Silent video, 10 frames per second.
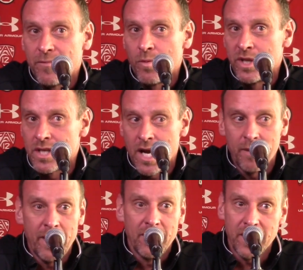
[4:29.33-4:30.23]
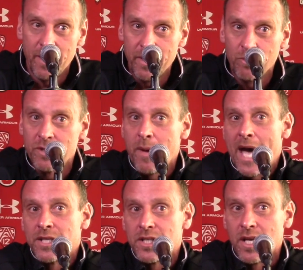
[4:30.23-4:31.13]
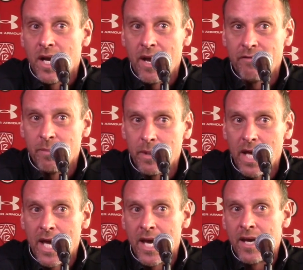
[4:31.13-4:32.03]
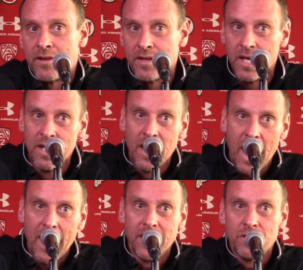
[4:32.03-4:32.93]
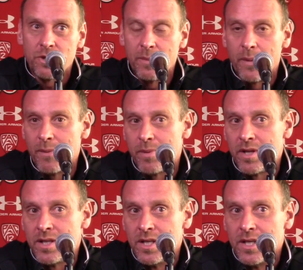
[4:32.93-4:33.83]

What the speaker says: we talk about coming with passion on every play and how you treat people.